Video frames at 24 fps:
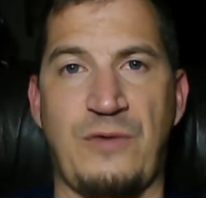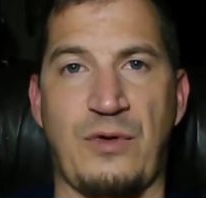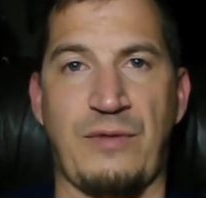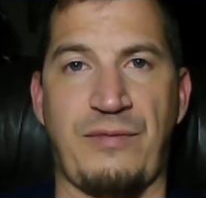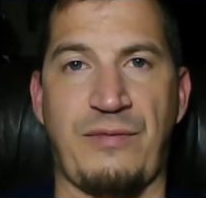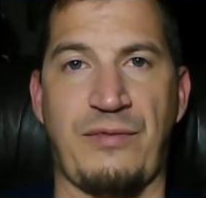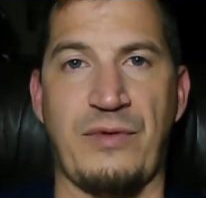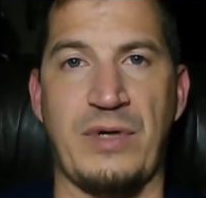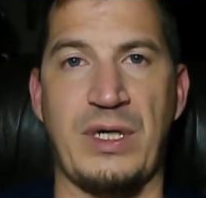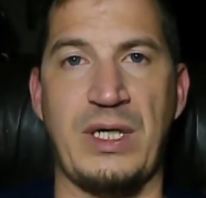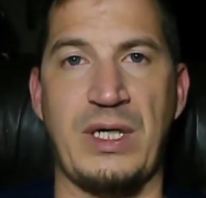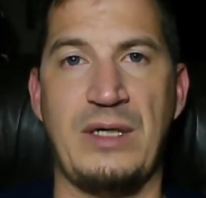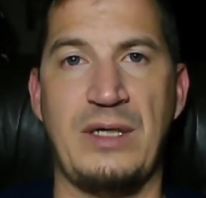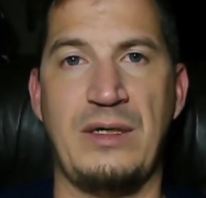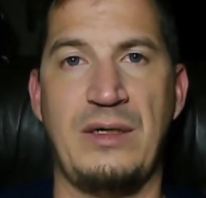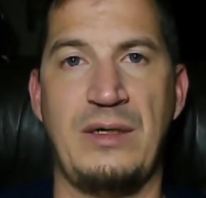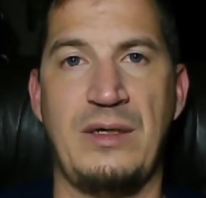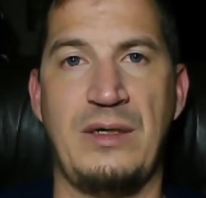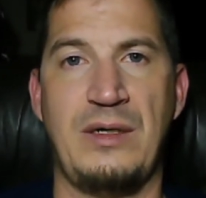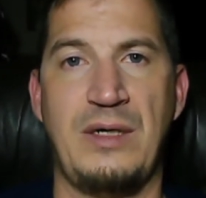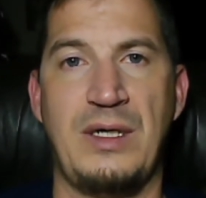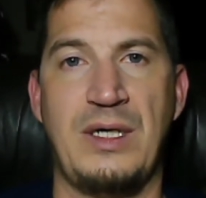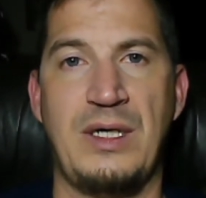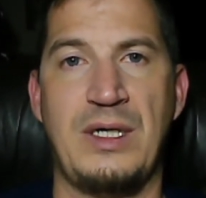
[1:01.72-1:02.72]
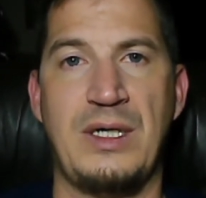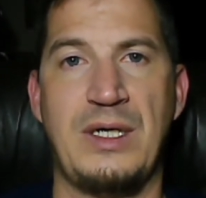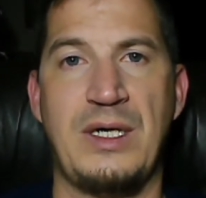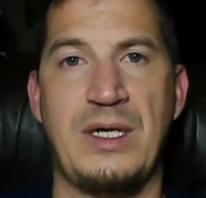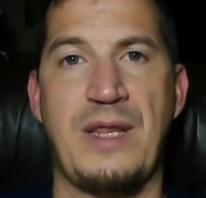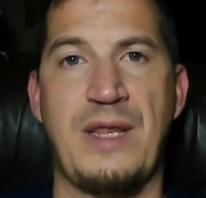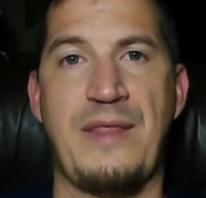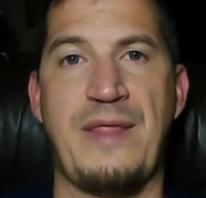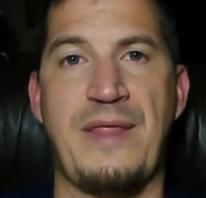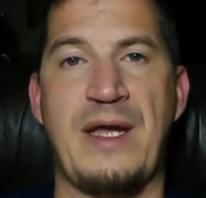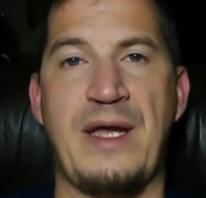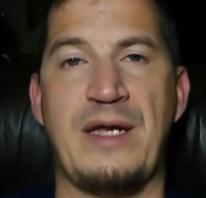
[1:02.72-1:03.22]
free,
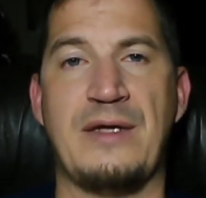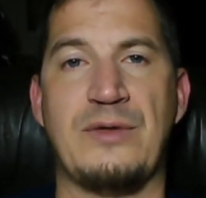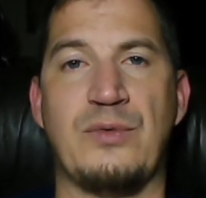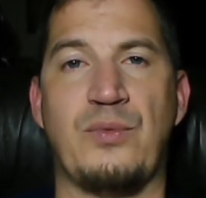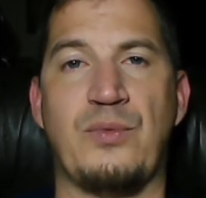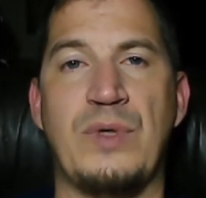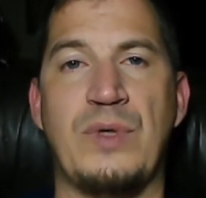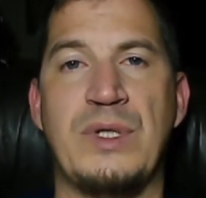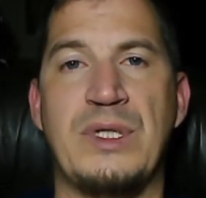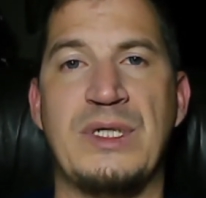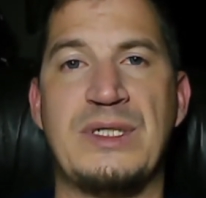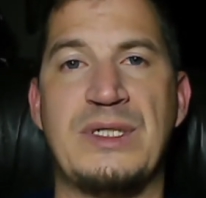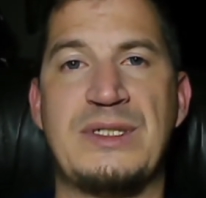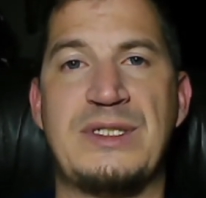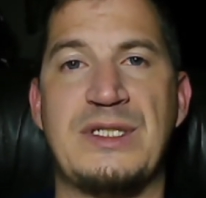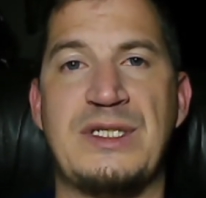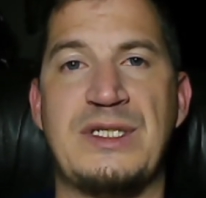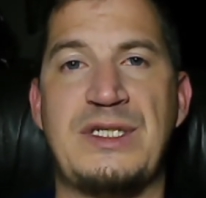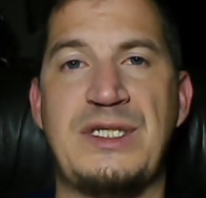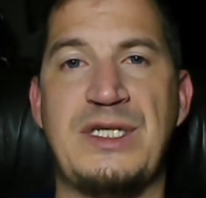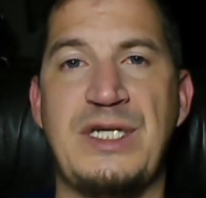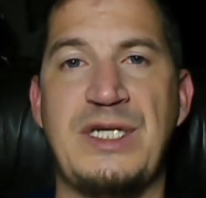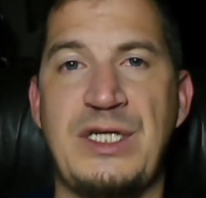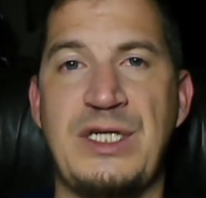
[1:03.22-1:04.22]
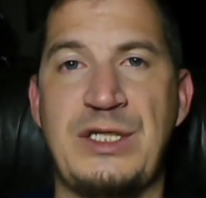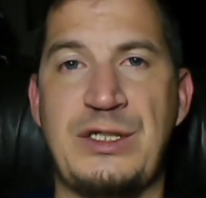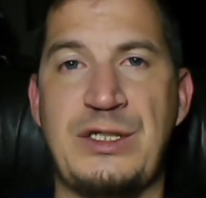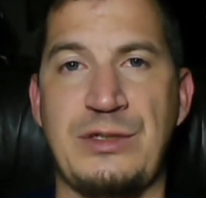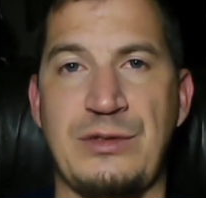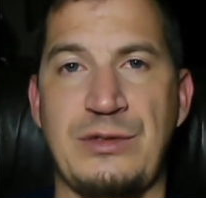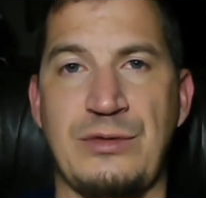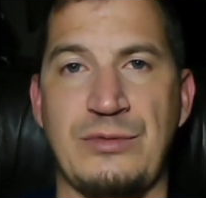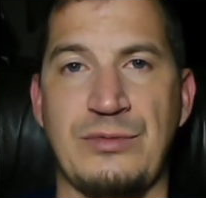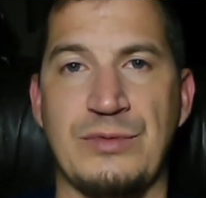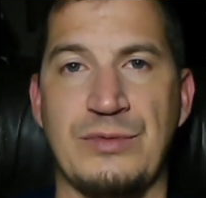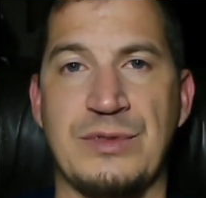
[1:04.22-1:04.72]
that is willing to teach
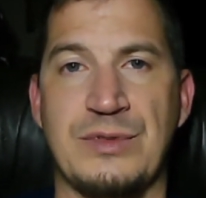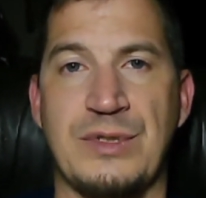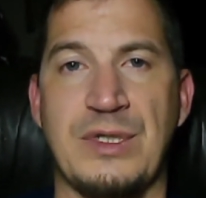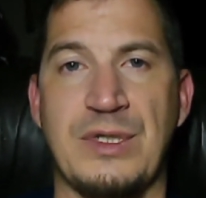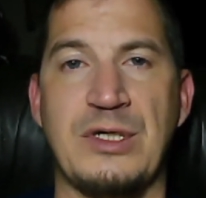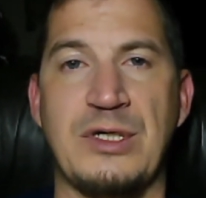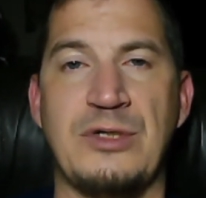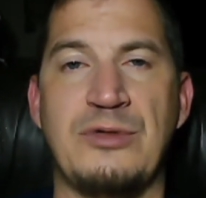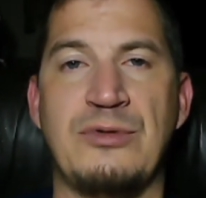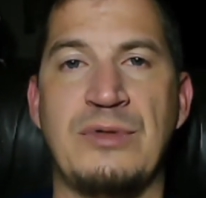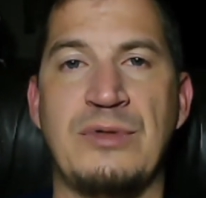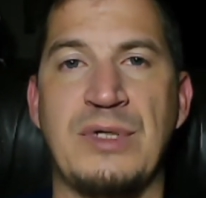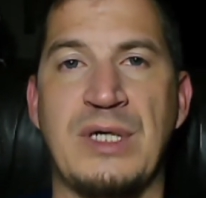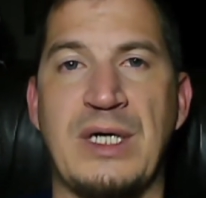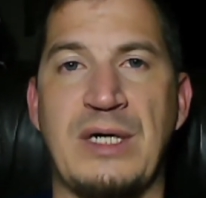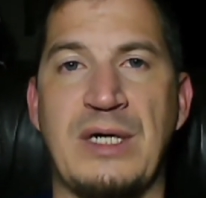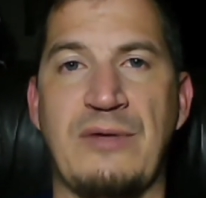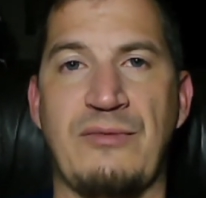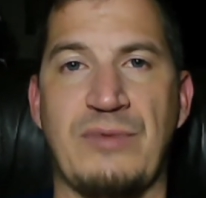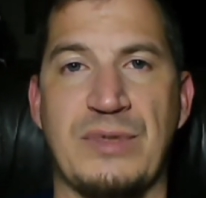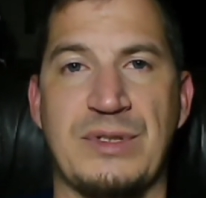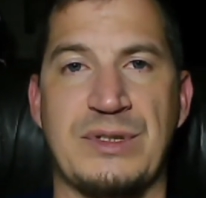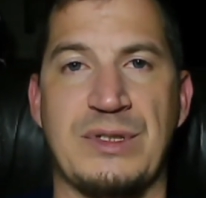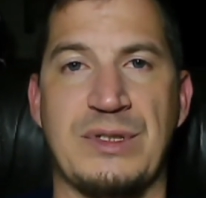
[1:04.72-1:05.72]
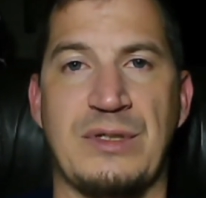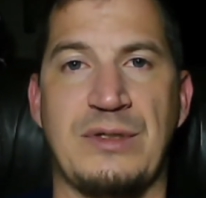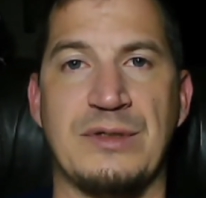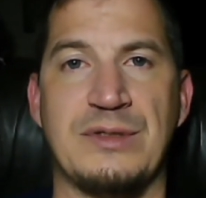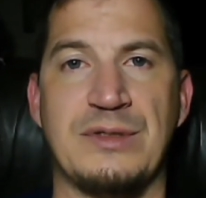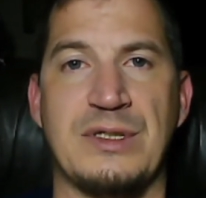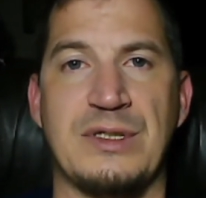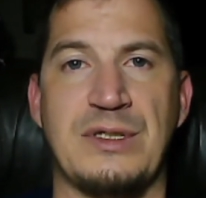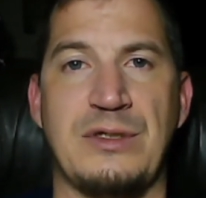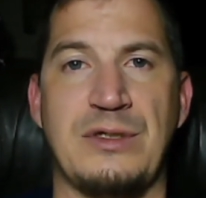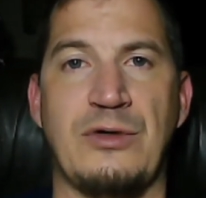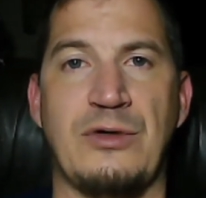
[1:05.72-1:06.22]
you so that you can get results
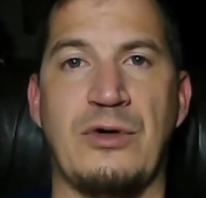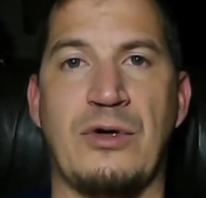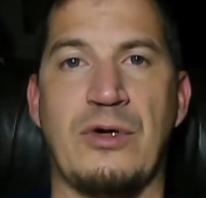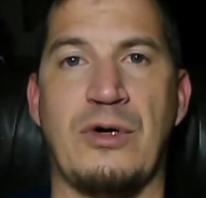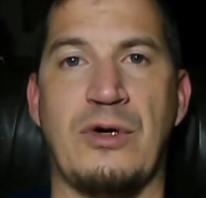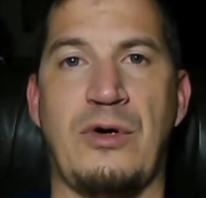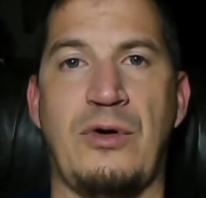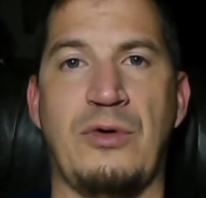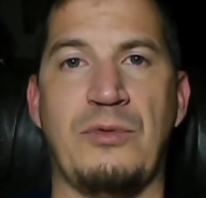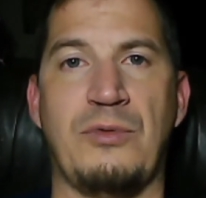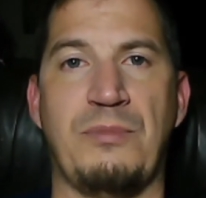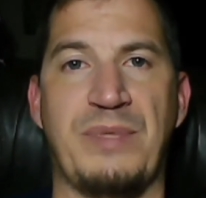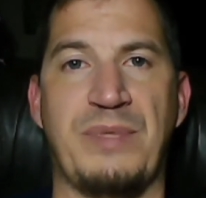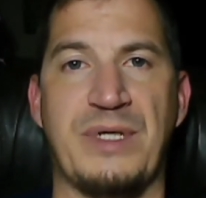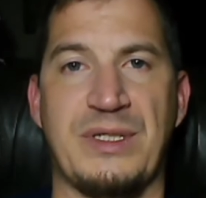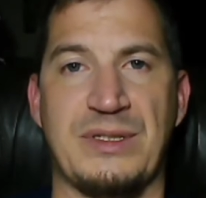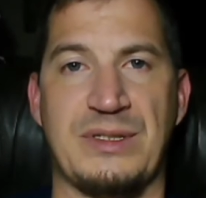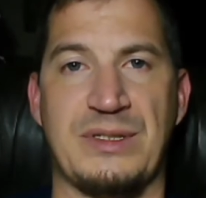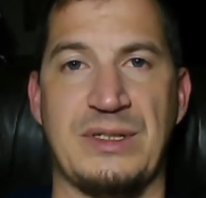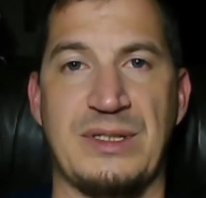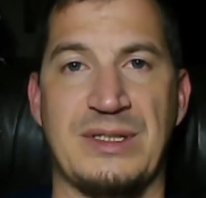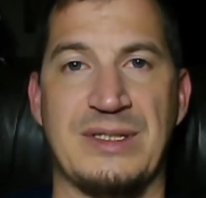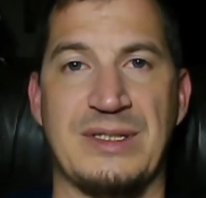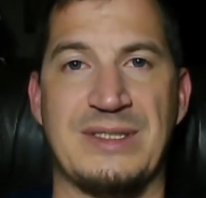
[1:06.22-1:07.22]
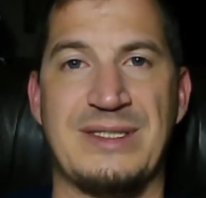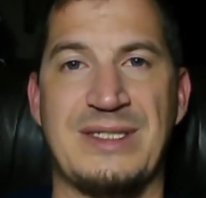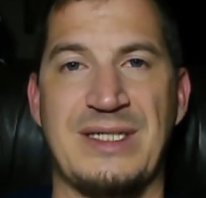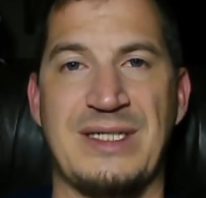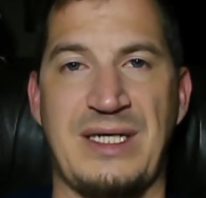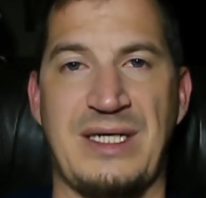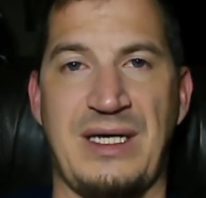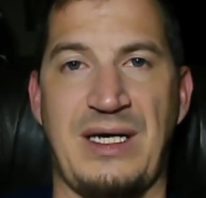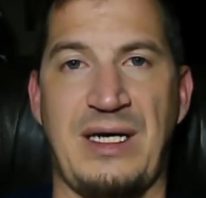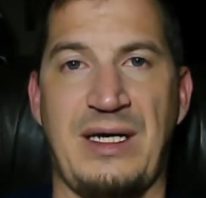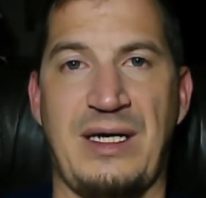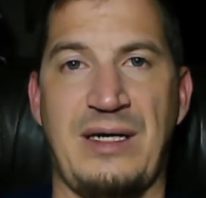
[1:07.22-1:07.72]
in your own business
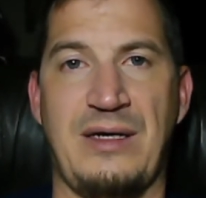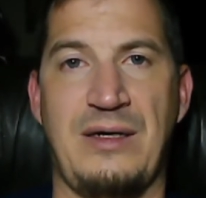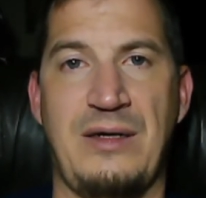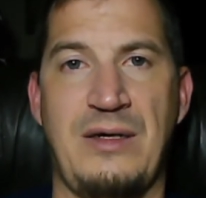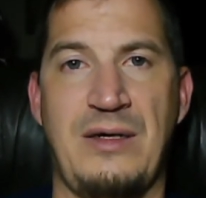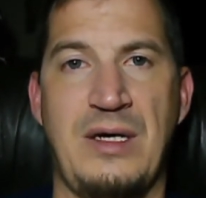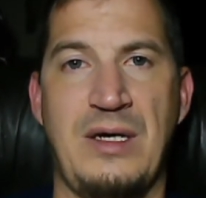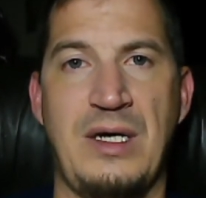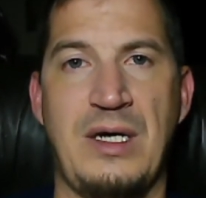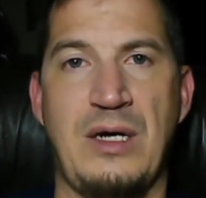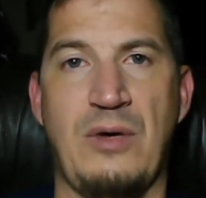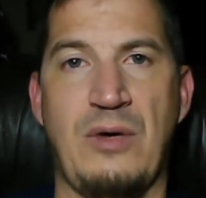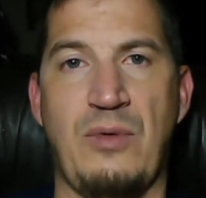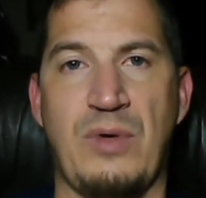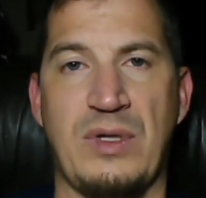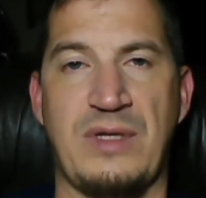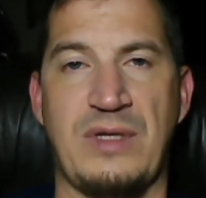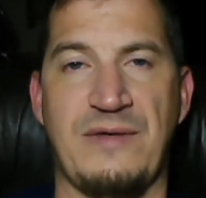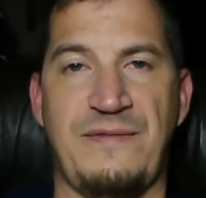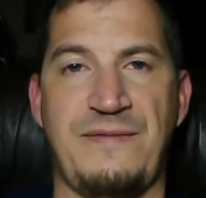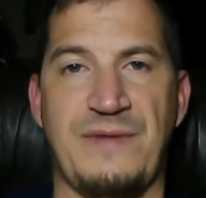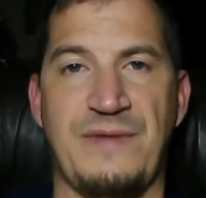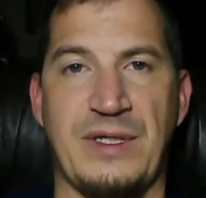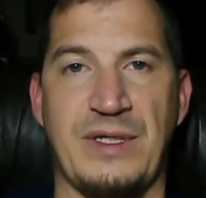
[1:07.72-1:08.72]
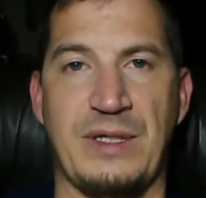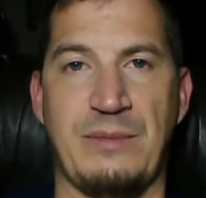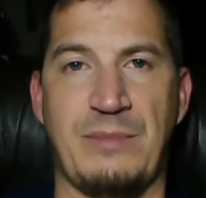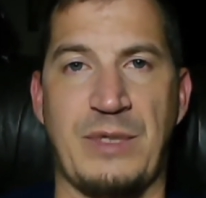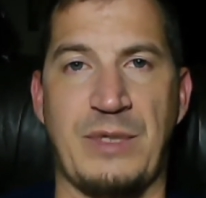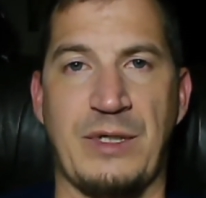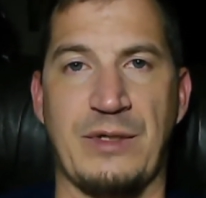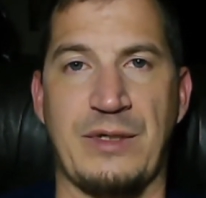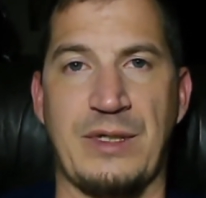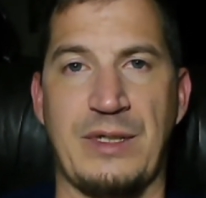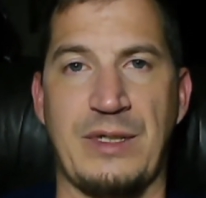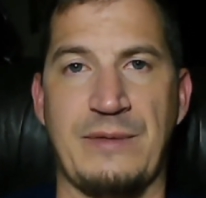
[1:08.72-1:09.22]
today with affiliate
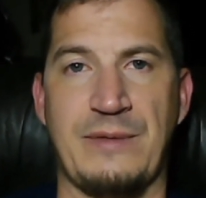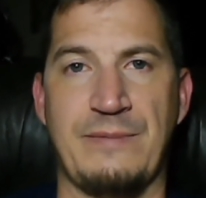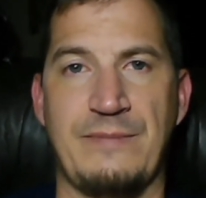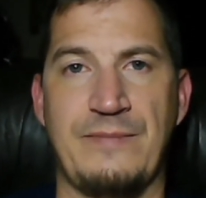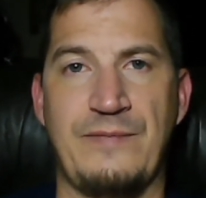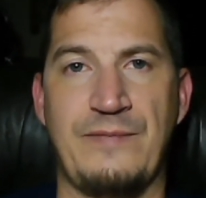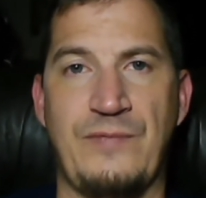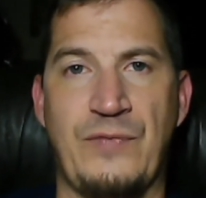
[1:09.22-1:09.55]
marketing.